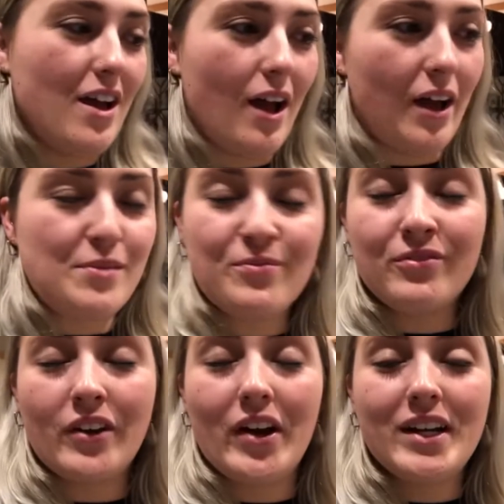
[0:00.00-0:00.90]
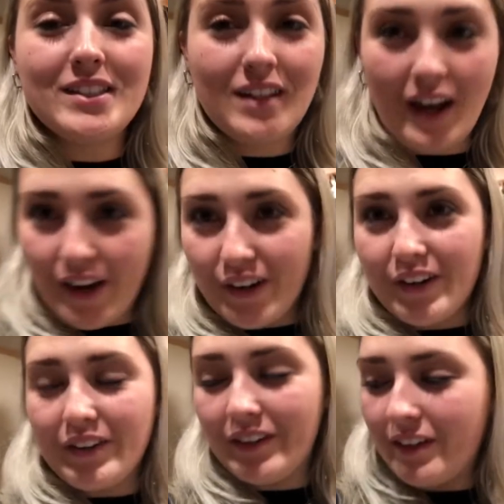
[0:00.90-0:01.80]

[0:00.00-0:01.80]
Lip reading: I'm very tired,